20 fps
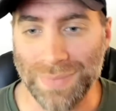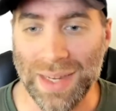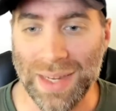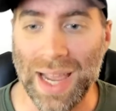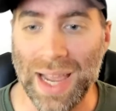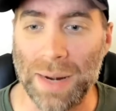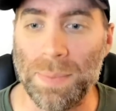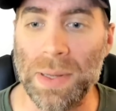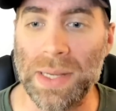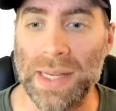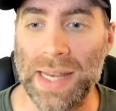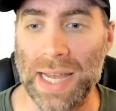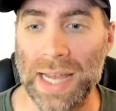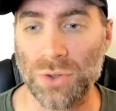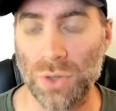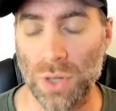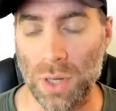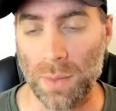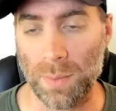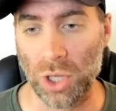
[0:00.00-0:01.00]
kind of
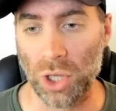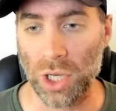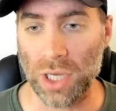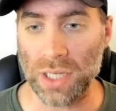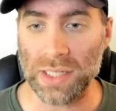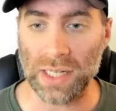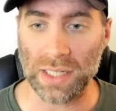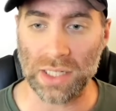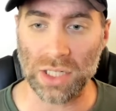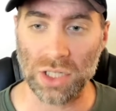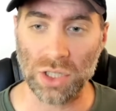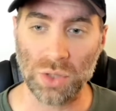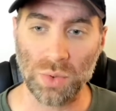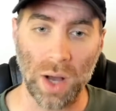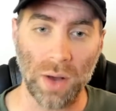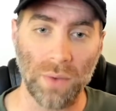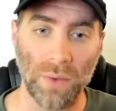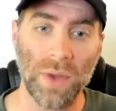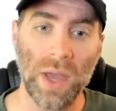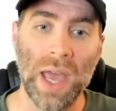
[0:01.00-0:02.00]
pedestrian when you look at six and
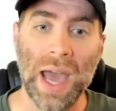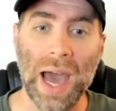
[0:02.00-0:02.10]
twelve.